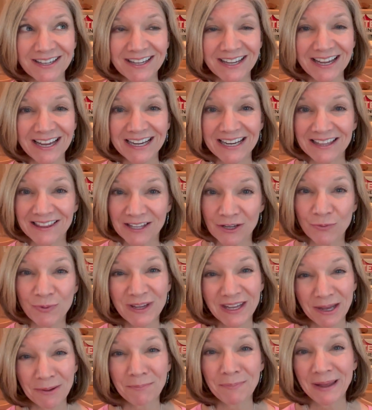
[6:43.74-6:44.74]
anything we
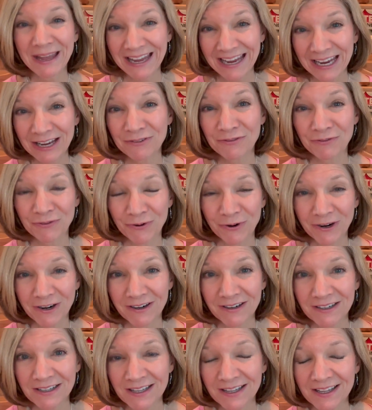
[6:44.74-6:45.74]
get paid
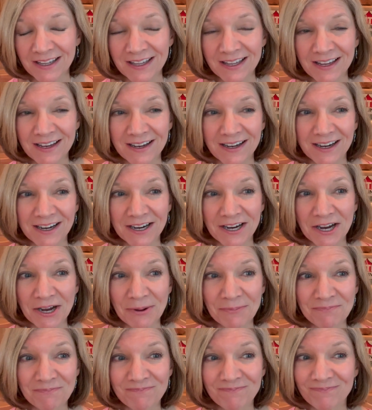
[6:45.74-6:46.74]
for.
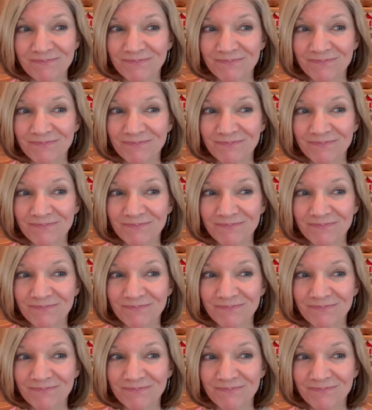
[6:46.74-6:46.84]
Um,